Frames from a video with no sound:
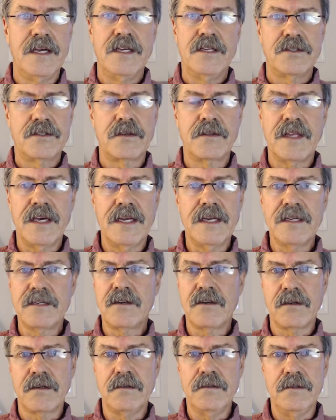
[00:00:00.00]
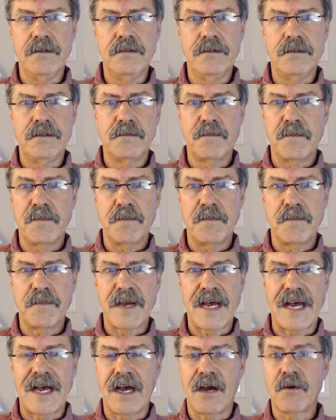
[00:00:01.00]
So that includes
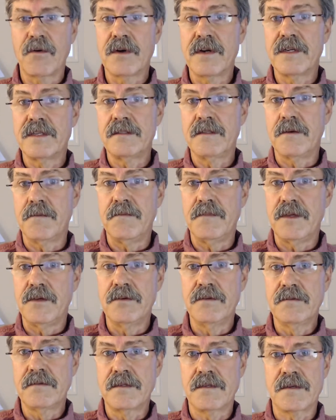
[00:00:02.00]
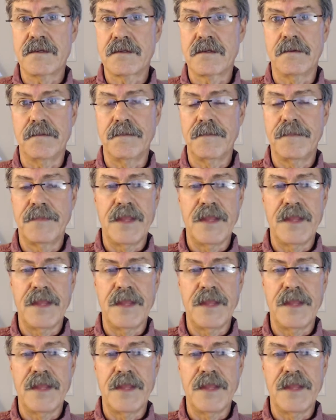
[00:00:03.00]
powering the immune system.